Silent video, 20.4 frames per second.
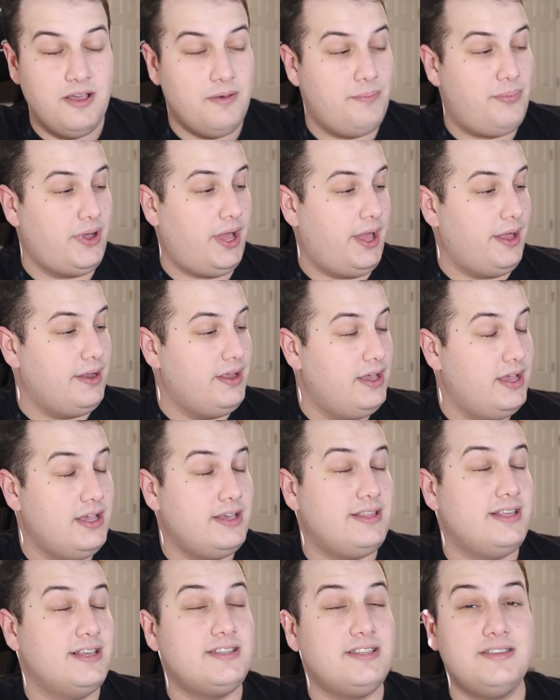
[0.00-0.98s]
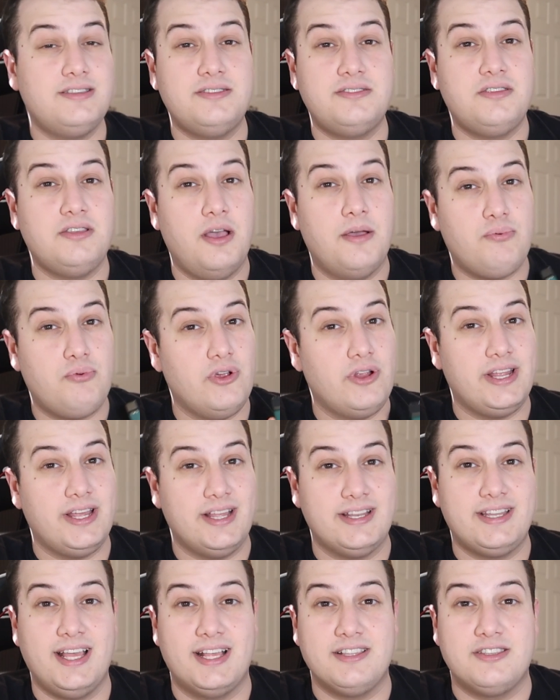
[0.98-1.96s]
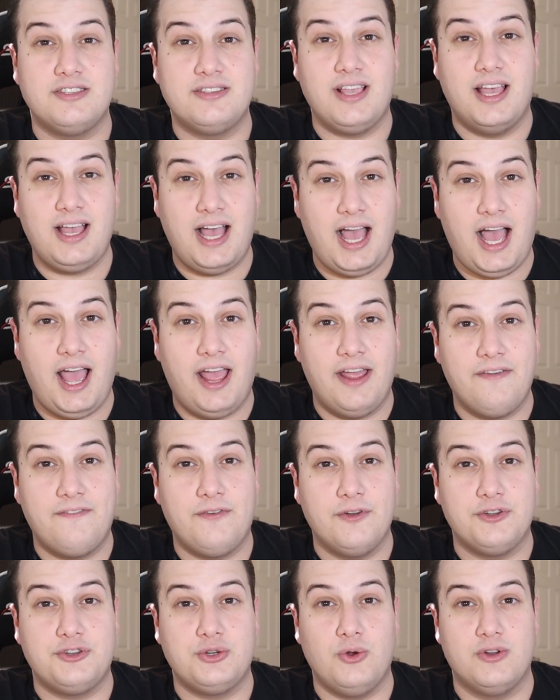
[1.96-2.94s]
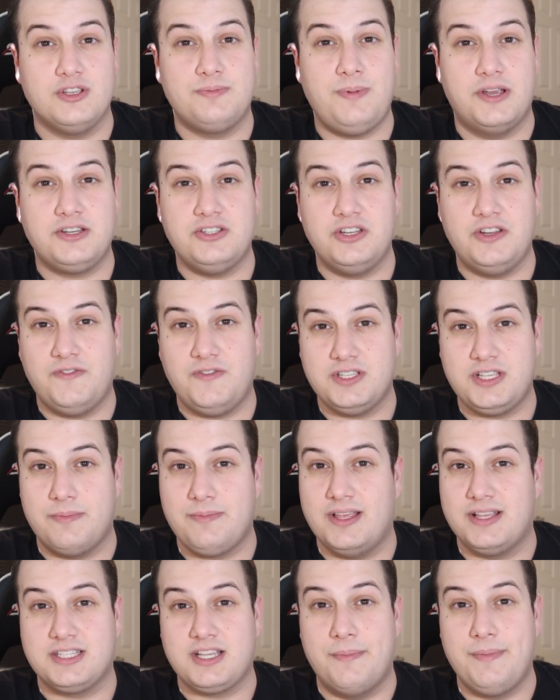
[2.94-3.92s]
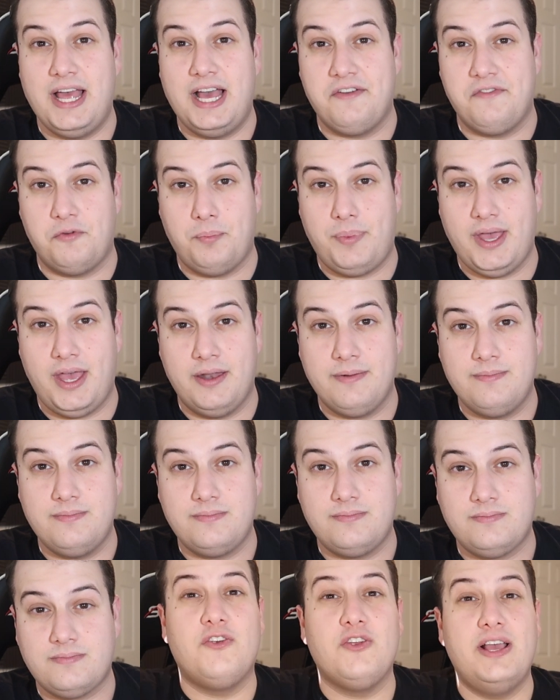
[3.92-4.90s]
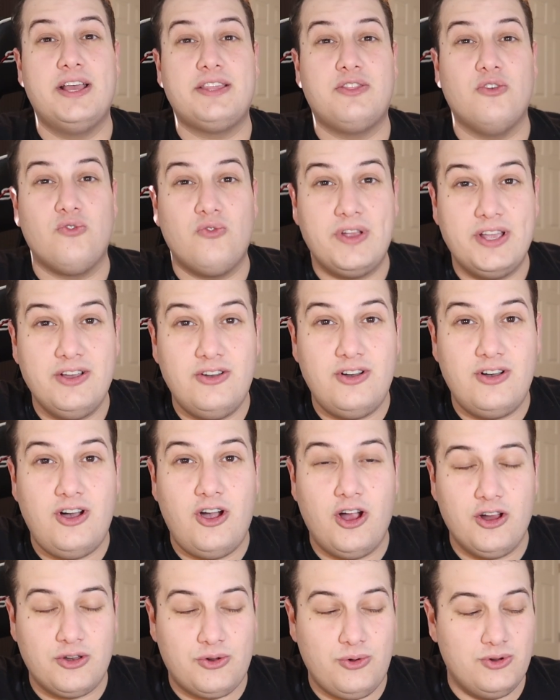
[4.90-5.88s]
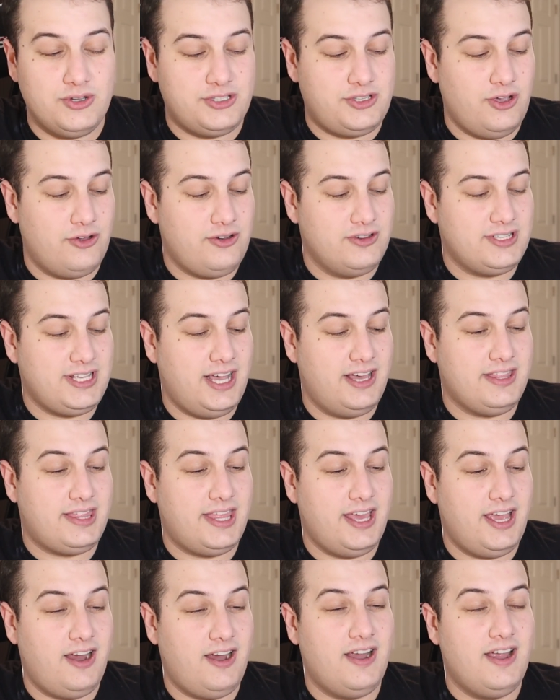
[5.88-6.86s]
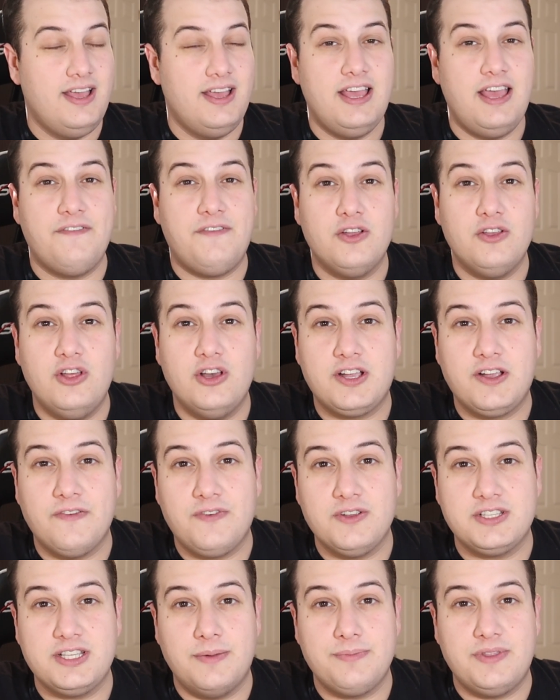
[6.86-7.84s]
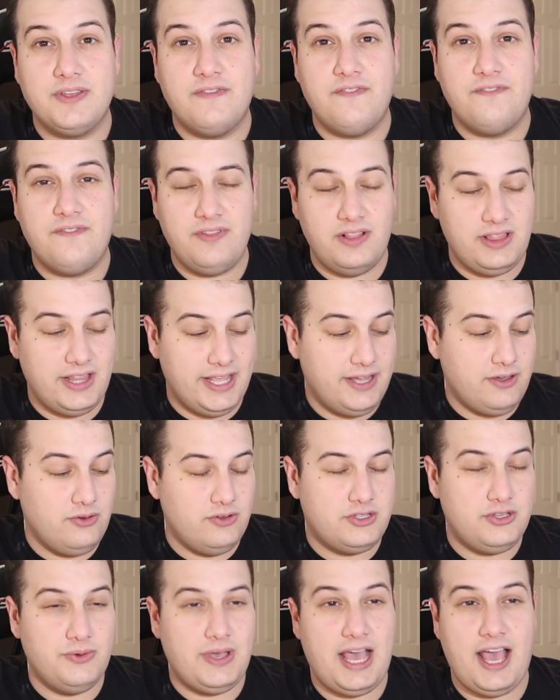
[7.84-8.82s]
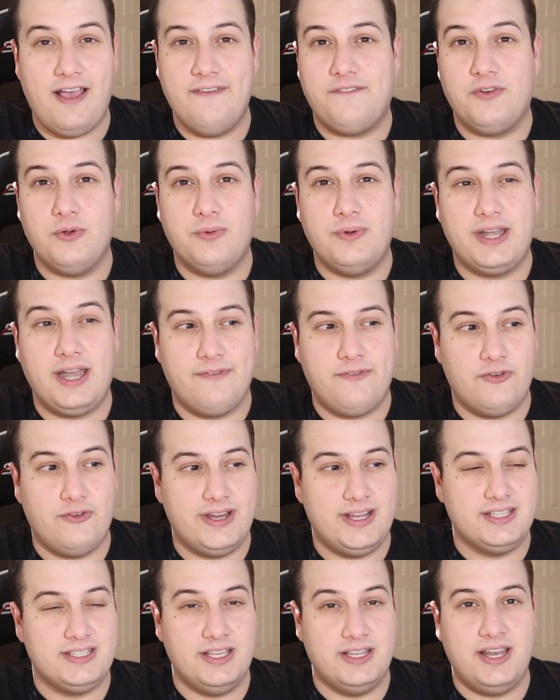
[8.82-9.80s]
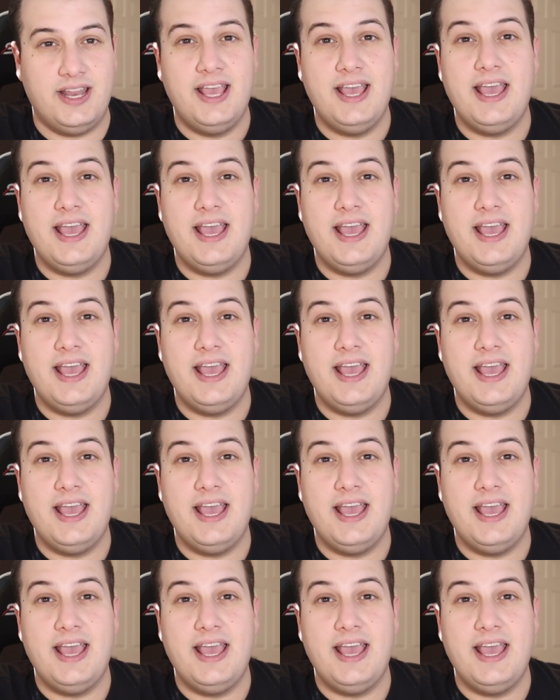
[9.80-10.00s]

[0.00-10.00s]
But this is a pretty intense high for sure, especially for something that's coming out of a pen. For like the real hardcore stoners out there, if you're looking for something legal to have for whatever reason,